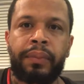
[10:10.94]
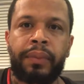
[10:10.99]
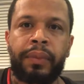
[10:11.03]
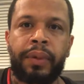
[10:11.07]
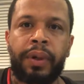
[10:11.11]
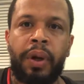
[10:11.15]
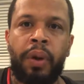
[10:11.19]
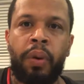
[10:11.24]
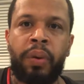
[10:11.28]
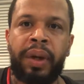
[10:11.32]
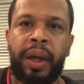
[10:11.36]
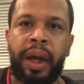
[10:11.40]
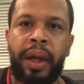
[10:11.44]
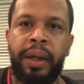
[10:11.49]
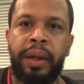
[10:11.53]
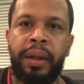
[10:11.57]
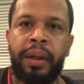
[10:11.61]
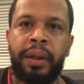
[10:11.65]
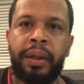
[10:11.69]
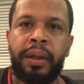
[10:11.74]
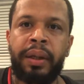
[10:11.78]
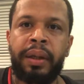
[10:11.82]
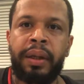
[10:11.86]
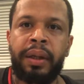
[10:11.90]

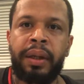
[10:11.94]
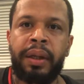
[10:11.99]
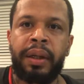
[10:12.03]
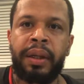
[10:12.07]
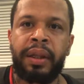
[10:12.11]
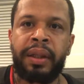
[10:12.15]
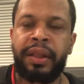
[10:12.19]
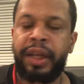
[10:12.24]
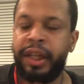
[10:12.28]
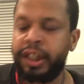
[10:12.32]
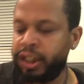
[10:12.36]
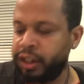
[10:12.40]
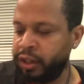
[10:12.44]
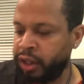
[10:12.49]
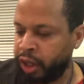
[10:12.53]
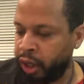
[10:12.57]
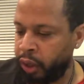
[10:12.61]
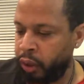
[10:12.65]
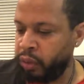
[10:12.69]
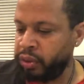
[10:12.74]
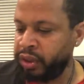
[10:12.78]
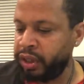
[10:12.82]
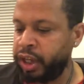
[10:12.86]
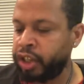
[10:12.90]
Okay? This
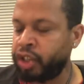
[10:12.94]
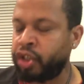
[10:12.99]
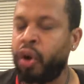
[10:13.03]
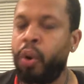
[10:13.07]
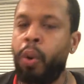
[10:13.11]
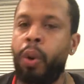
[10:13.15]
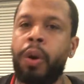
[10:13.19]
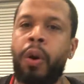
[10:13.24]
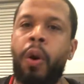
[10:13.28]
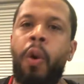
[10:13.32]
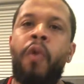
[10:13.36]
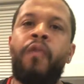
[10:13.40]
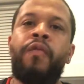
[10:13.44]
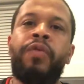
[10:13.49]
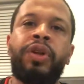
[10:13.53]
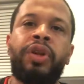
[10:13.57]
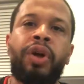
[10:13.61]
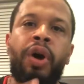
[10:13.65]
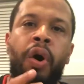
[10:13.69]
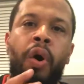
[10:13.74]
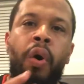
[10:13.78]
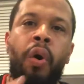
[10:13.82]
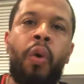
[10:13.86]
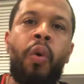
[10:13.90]
curse is going over the
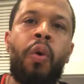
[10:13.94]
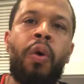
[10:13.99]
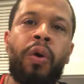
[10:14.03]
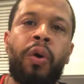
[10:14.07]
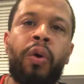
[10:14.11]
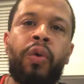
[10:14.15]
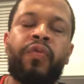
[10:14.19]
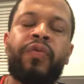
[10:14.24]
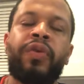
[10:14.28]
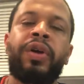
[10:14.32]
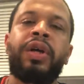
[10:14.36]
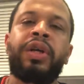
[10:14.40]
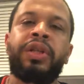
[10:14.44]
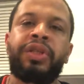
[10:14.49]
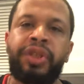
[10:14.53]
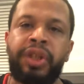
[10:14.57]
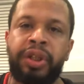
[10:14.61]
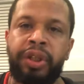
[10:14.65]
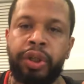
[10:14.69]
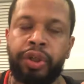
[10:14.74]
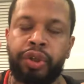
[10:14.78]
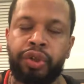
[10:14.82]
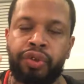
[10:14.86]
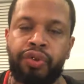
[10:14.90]
whole earth to
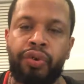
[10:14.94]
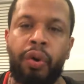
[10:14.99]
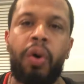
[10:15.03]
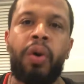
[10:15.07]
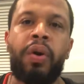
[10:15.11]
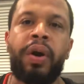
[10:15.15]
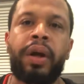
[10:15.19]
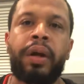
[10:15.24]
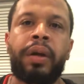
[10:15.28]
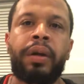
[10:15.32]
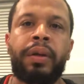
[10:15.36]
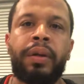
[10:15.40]
destroy it.